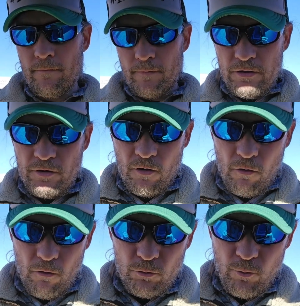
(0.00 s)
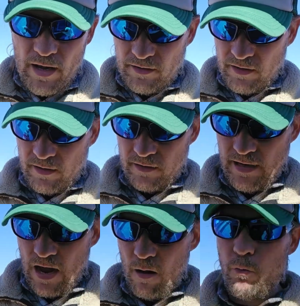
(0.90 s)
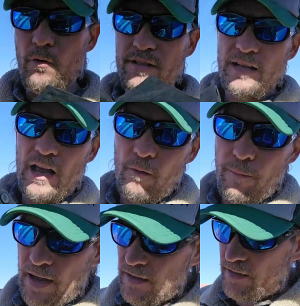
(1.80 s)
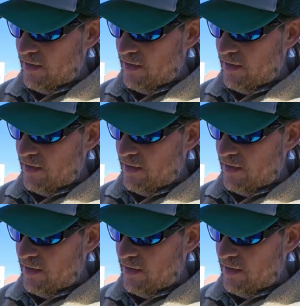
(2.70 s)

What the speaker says: These are the Old West cowboy style pants,